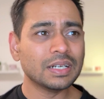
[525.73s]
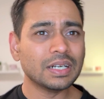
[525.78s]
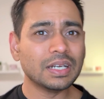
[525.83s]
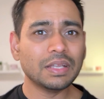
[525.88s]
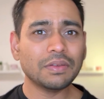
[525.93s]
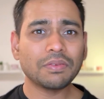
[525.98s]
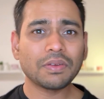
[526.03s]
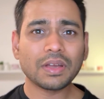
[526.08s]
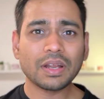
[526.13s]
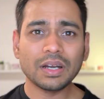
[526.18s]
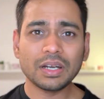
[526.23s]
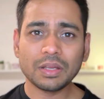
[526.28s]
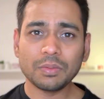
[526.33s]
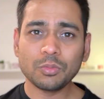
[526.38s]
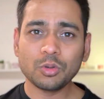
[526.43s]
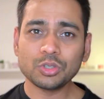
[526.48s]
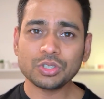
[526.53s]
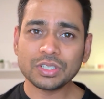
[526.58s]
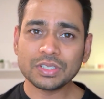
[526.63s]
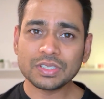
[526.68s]
difficult
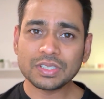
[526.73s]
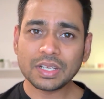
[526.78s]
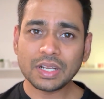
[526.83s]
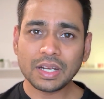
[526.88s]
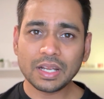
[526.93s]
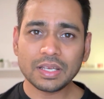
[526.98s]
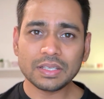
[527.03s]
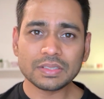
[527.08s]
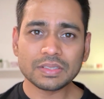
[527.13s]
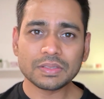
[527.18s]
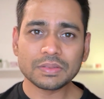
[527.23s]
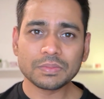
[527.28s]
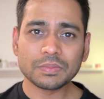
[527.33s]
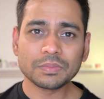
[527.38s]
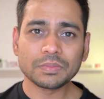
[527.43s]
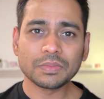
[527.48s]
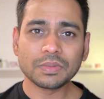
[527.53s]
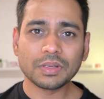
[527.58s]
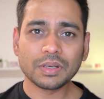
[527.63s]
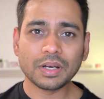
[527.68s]
emotions are less
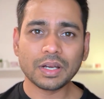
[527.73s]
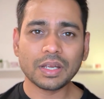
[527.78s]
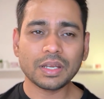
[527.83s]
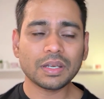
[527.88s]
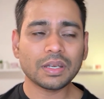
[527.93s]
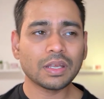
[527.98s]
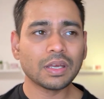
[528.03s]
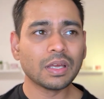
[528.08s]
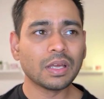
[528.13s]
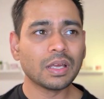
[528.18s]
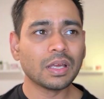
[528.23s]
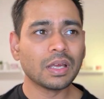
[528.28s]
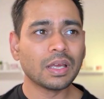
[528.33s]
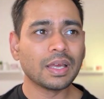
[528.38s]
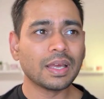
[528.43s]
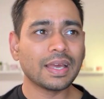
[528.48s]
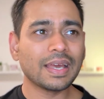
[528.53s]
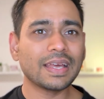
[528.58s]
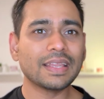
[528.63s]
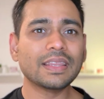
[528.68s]
right
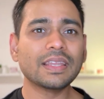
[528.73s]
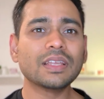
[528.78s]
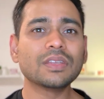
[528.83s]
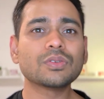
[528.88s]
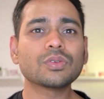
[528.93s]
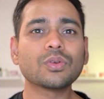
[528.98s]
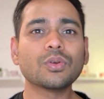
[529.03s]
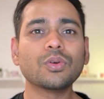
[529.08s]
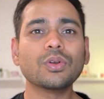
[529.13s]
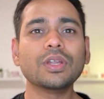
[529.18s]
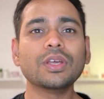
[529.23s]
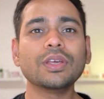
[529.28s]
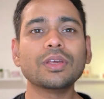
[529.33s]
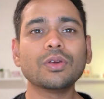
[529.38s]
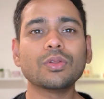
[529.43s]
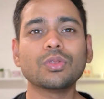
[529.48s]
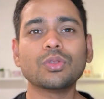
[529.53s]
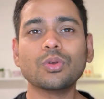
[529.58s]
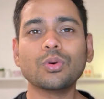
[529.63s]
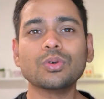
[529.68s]
and then
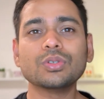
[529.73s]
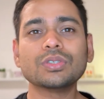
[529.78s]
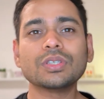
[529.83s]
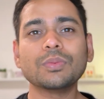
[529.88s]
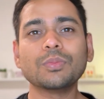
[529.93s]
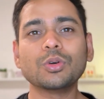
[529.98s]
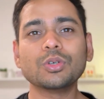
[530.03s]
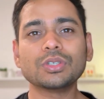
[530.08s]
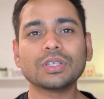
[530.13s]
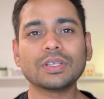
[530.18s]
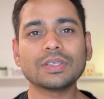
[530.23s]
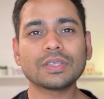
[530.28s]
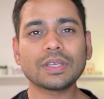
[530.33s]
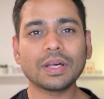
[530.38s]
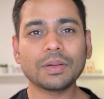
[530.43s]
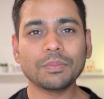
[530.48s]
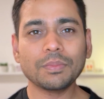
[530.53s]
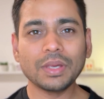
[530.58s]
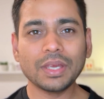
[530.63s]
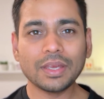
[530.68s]
slowly those emotions are
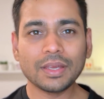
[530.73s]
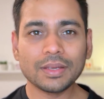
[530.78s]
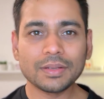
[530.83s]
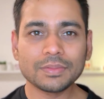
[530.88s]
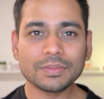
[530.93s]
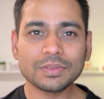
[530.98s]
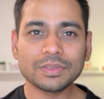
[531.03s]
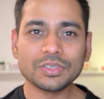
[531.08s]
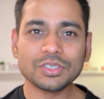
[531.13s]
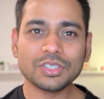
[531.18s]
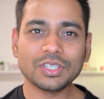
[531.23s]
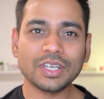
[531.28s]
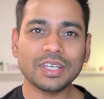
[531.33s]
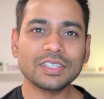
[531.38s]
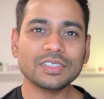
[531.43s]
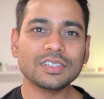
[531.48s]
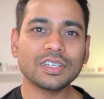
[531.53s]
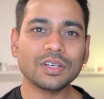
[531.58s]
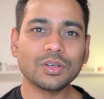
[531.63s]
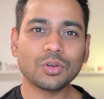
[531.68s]
being
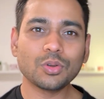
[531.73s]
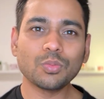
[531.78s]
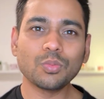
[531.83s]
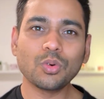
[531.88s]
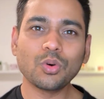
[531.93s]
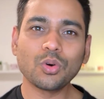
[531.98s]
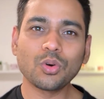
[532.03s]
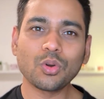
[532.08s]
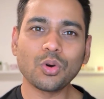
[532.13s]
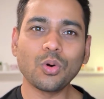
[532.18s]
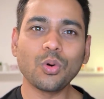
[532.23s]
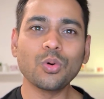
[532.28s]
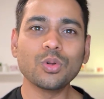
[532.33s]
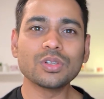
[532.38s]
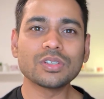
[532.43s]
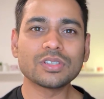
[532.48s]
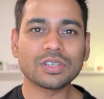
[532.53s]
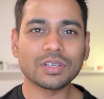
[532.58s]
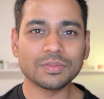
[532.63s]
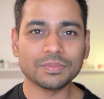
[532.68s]
changed into more
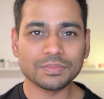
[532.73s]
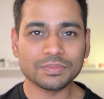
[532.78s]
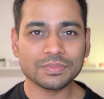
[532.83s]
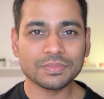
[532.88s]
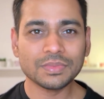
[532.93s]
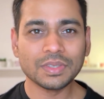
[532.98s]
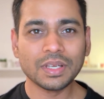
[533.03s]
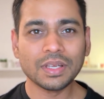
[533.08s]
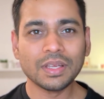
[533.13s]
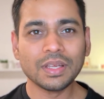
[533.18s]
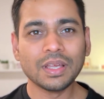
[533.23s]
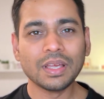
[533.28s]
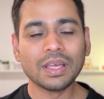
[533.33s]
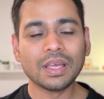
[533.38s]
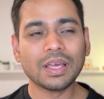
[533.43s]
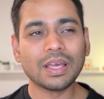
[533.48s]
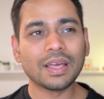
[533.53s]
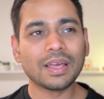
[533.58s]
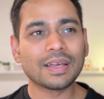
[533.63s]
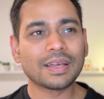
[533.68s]
wholesome
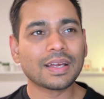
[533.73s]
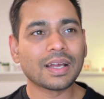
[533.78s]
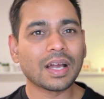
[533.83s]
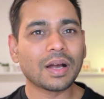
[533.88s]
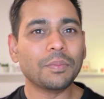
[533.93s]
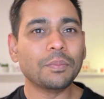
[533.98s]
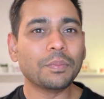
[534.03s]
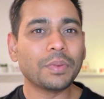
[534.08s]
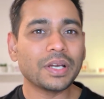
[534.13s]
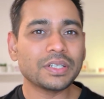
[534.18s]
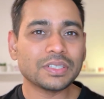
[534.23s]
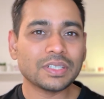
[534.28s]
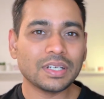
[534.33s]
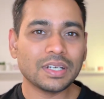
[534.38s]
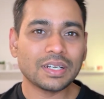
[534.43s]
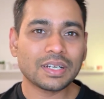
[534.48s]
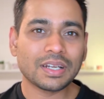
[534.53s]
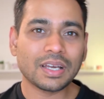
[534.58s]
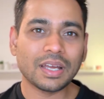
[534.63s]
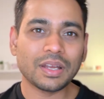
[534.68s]

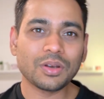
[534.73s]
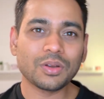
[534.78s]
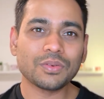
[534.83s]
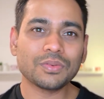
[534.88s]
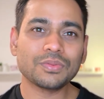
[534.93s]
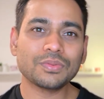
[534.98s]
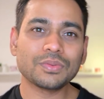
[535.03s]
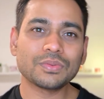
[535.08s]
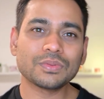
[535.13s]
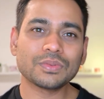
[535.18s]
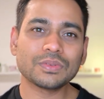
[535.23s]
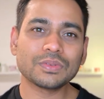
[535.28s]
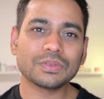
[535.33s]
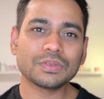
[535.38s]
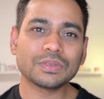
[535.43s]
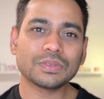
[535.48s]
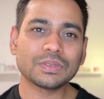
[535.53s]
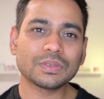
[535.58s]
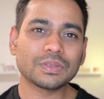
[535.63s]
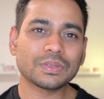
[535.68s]
compassionate kind of
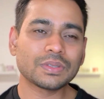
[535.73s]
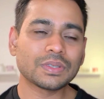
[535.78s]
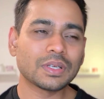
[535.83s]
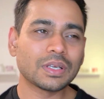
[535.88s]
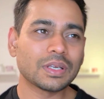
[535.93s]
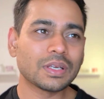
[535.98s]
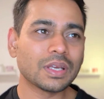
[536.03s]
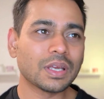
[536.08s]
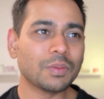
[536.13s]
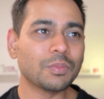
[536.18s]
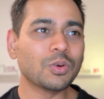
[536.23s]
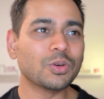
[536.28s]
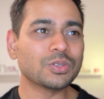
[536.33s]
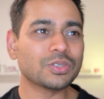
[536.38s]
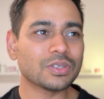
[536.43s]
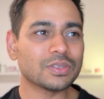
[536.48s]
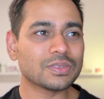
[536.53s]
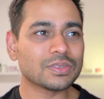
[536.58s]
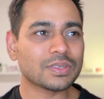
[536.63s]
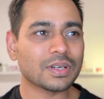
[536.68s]

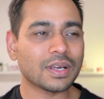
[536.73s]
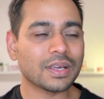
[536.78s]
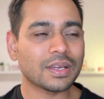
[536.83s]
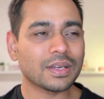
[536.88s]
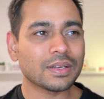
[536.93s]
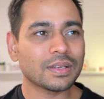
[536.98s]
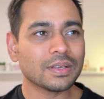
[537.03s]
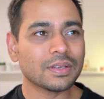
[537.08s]
emotions, right?